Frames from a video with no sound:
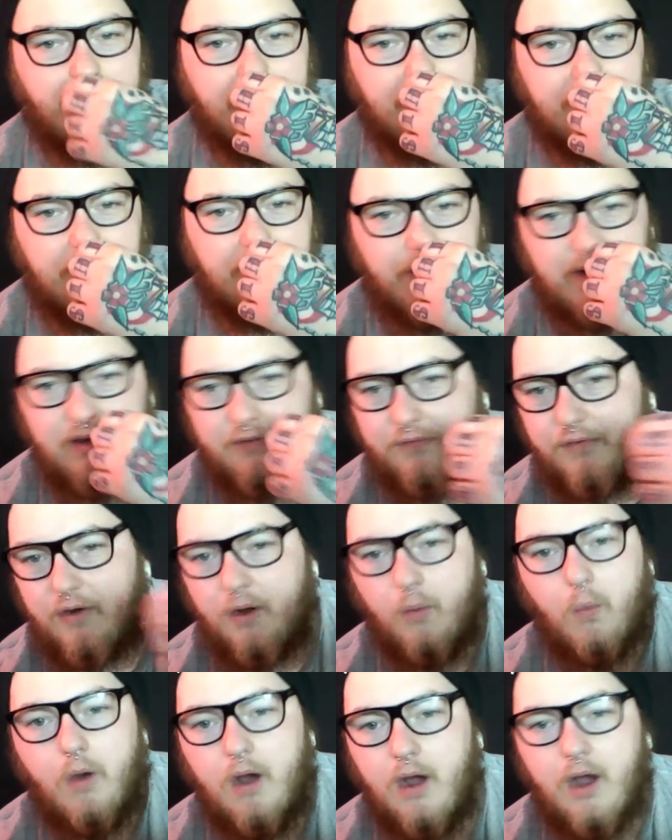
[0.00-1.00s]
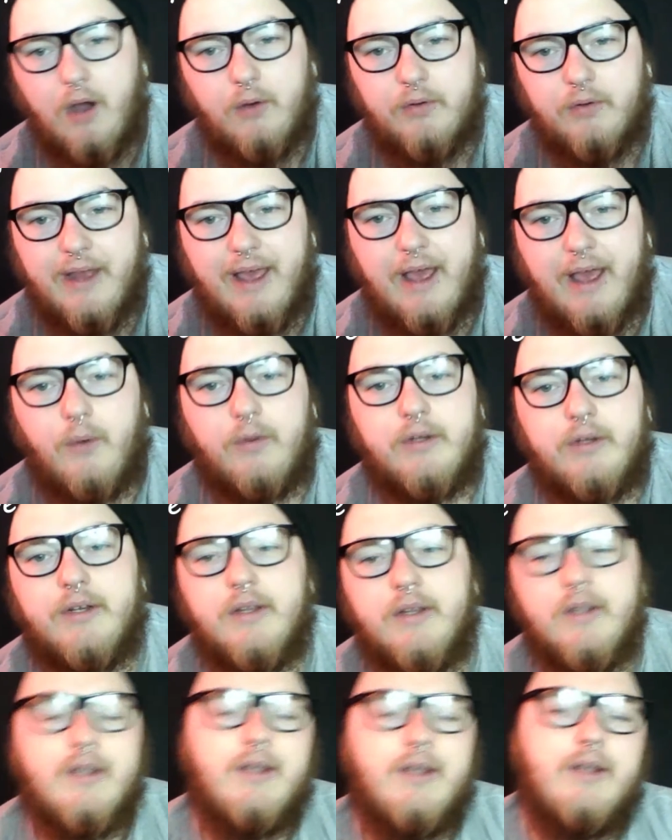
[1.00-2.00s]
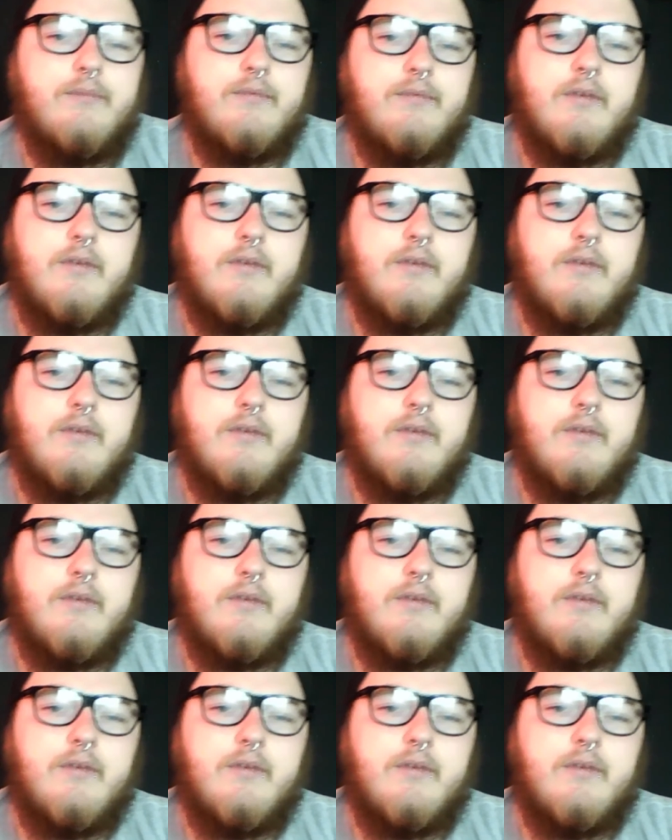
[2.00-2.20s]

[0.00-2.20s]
you've been doing it for a while now, and